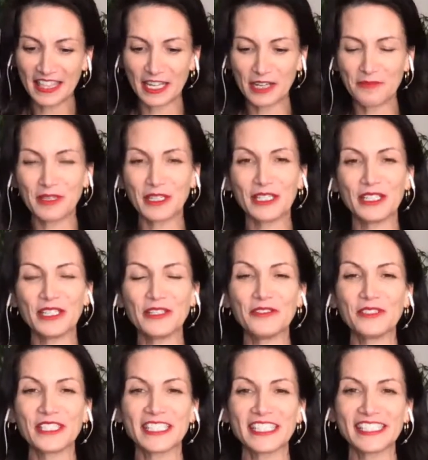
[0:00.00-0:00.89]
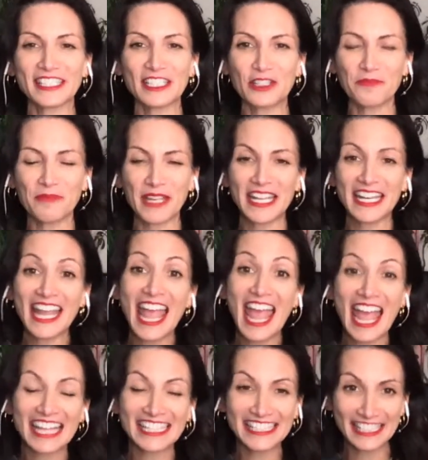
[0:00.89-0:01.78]
that I'm going to use in a little bit,
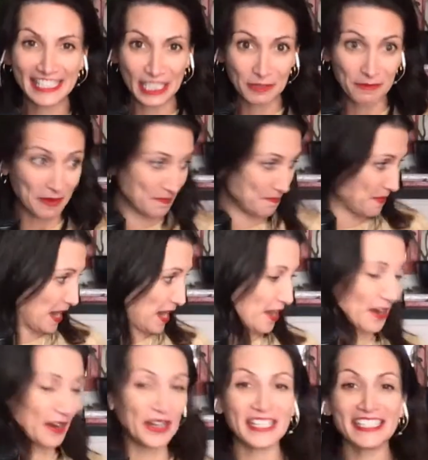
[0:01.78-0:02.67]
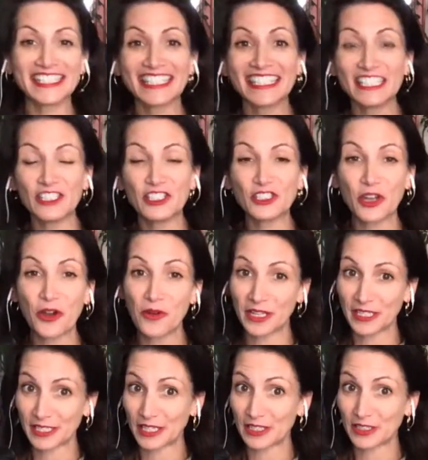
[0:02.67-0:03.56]
and Cinnamon Bear is going to show
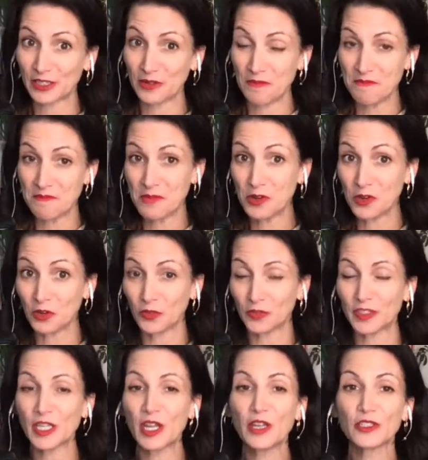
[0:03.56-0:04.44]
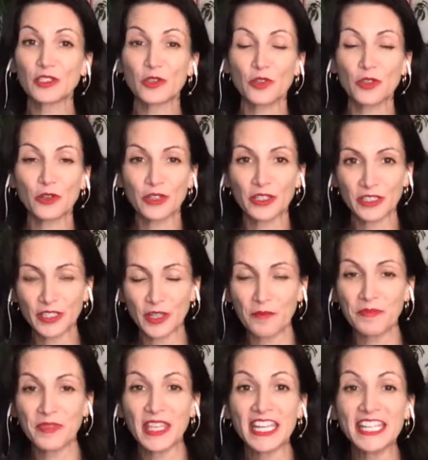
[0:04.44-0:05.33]
us some moves. So there are
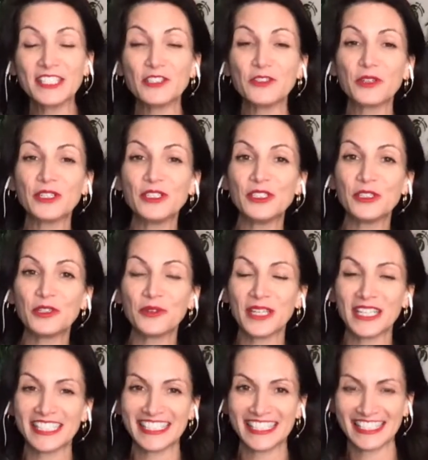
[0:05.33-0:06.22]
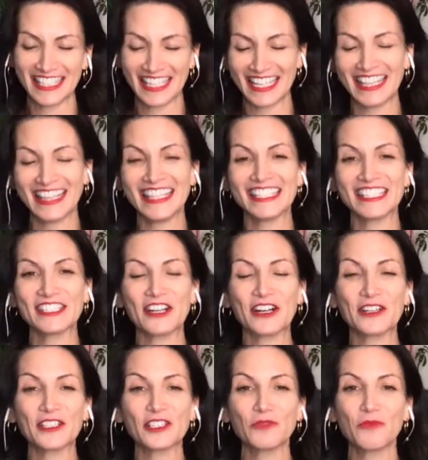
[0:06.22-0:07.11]
some things you can do in, in this
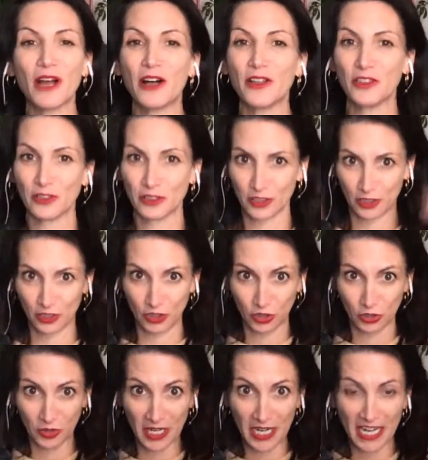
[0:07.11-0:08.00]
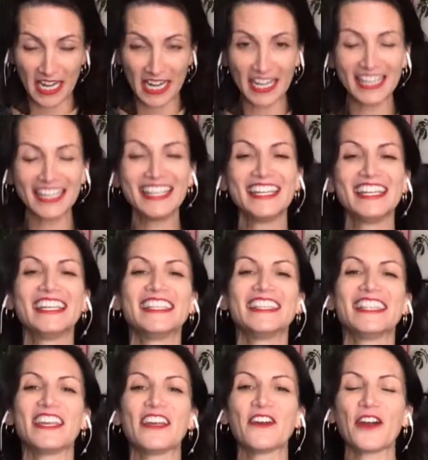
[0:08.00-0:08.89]
song as well. There's a tree,
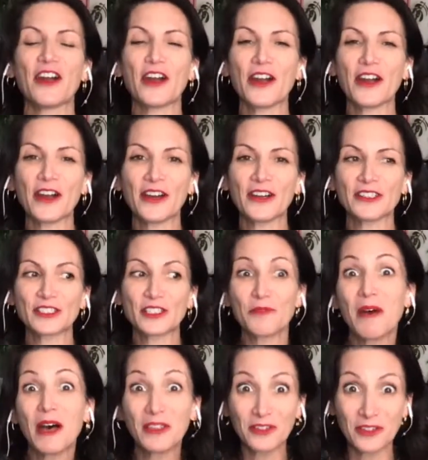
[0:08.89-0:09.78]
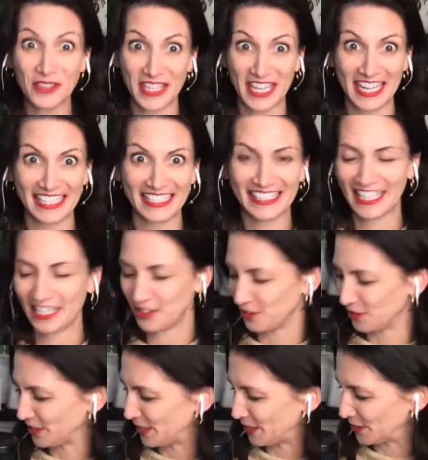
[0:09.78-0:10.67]
there are some other things that
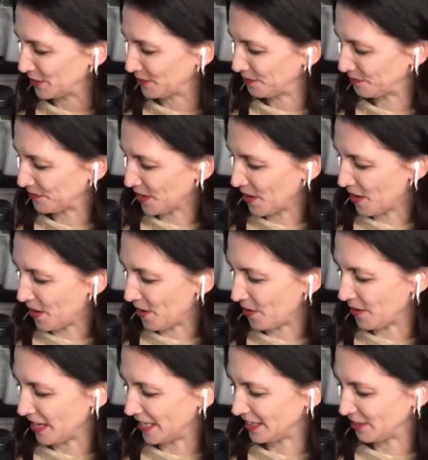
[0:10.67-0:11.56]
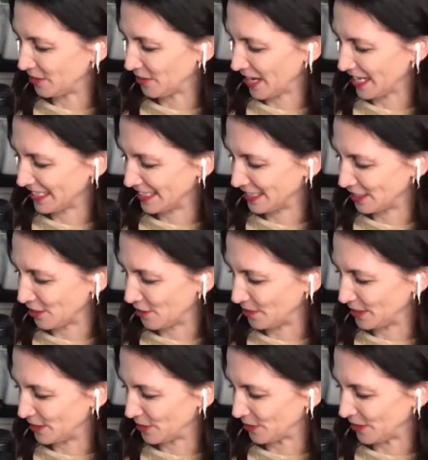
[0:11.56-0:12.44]
you'll hear. All right, the grass is
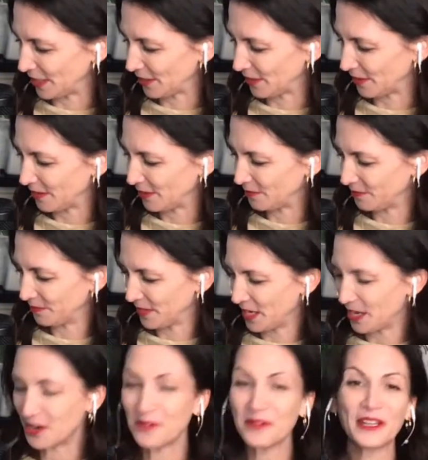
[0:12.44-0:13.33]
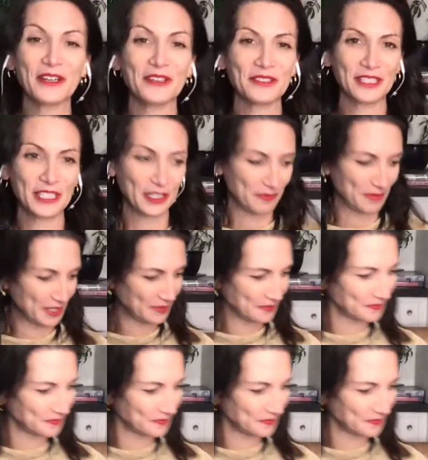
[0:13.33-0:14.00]
always greener. Here we go, Cinnamon.